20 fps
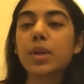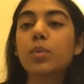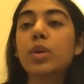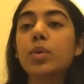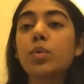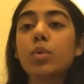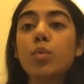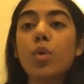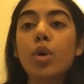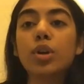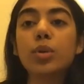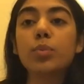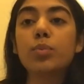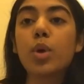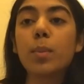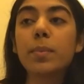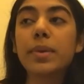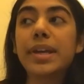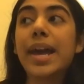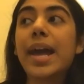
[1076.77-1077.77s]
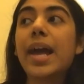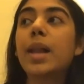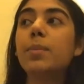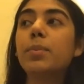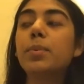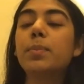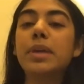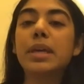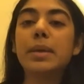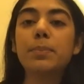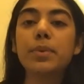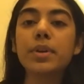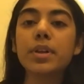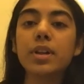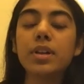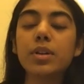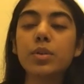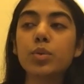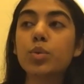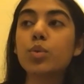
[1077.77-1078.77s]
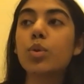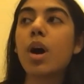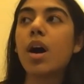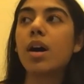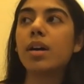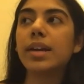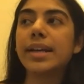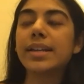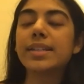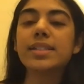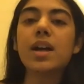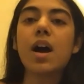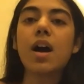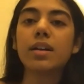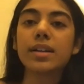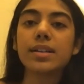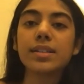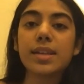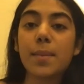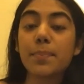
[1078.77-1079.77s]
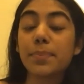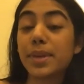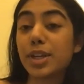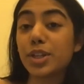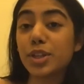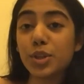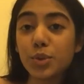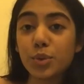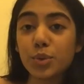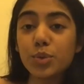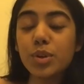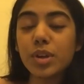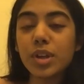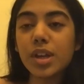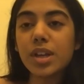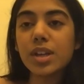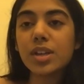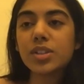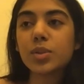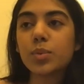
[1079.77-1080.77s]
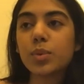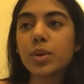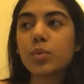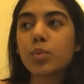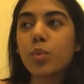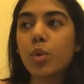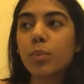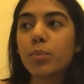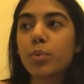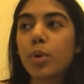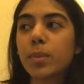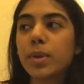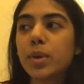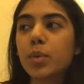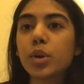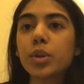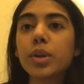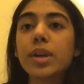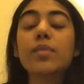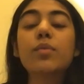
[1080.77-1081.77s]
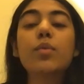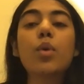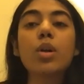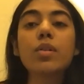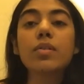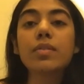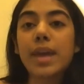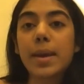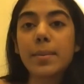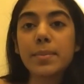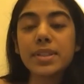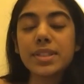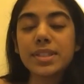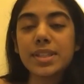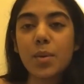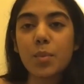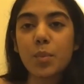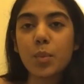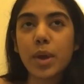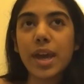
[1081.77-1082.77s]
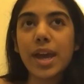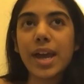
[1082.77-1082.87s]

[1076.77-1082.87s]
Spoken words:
We would want to probably help people who are like starting something new. So we probably want to involve them in some way.